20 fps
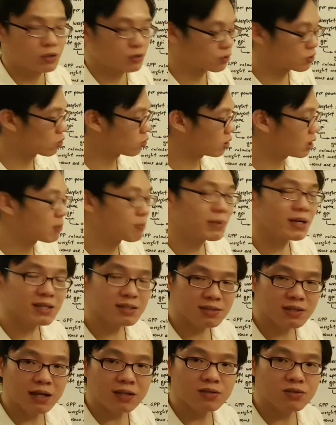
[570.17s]
So it
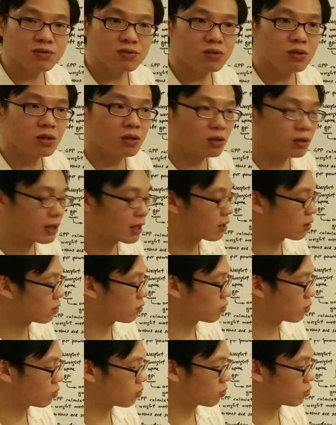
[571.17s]
makes sense
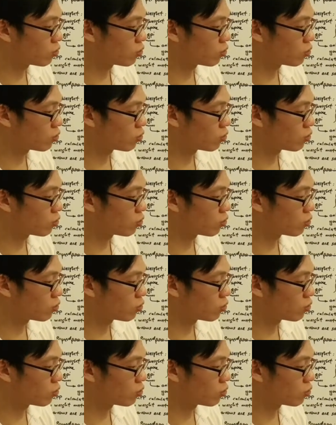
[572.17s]
that